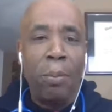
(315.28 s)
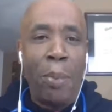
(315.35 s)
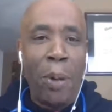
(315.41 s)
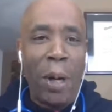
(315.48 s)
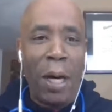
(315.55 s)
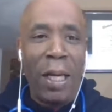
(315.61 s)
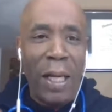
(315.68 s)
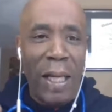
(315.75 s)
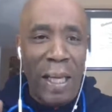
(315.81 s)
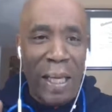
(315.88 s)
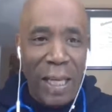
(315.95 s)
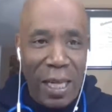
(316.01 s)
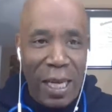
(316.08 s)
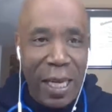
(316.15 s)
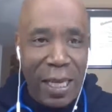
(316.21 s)
But
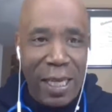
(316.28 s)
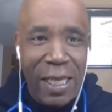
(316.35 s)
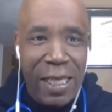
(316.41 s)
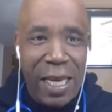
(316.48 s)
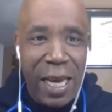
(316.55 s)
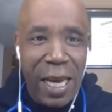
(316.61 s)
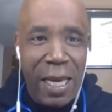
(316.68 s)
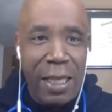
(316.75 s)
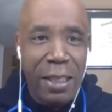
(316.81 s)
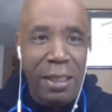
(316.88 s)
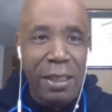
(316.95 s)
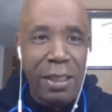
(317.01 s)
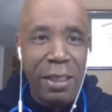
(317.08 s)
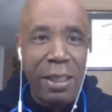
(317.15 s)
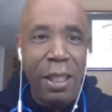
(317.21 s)
in any
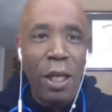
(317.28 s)
case,